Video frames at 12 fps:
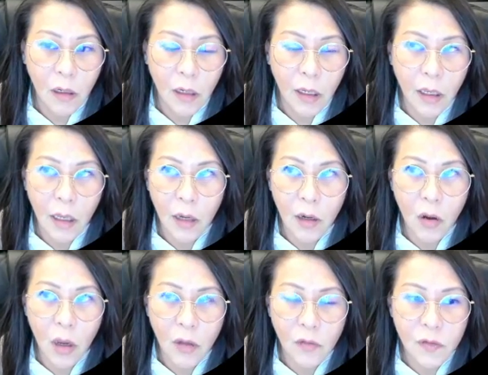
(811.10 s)
they
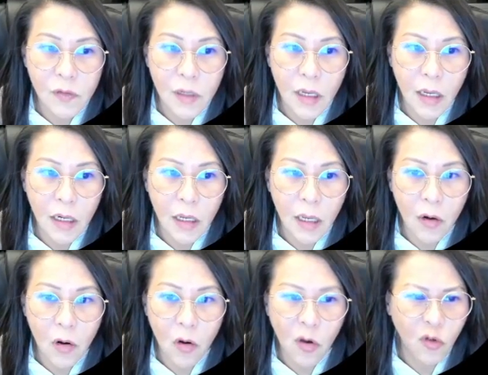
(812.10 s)
cannot how to say uh, they
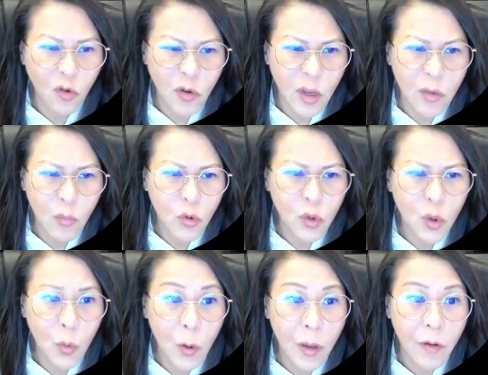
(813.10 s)
cannot control their
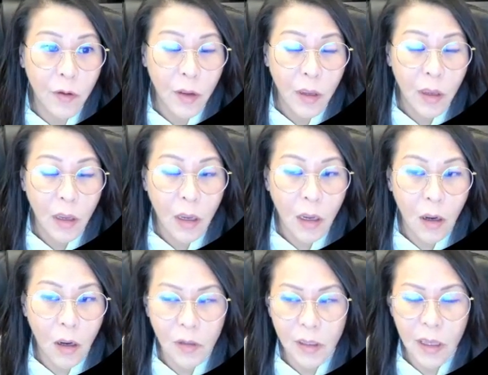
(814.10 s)
emotion well
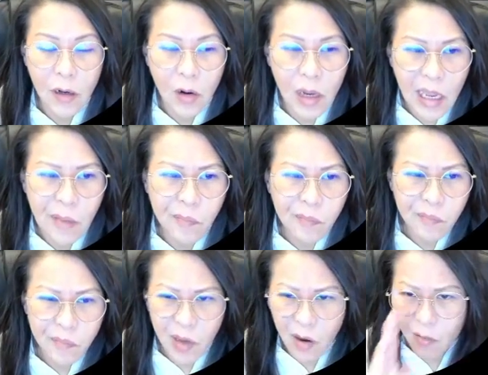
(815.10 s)
or they cannot
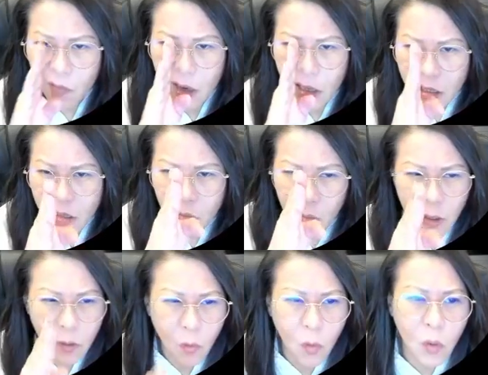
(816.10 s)
aim correctly when
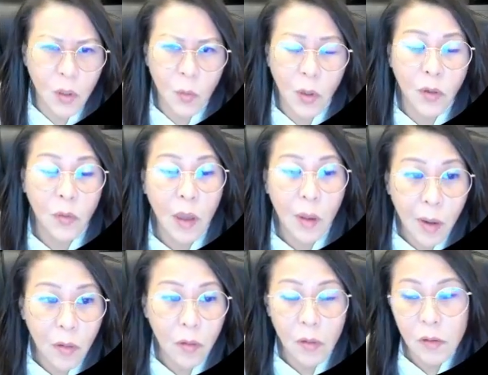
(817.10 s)
to go in when to come
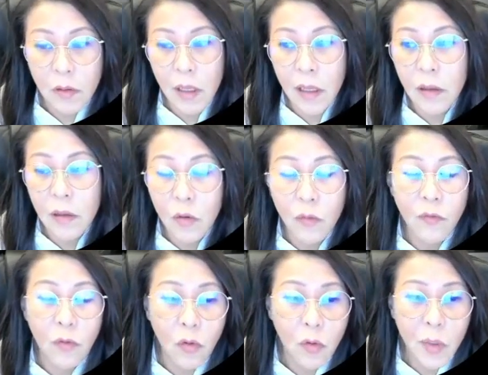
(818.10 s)
out then you
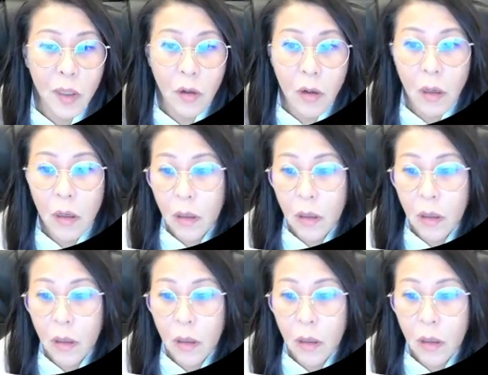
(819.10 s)
follow me oh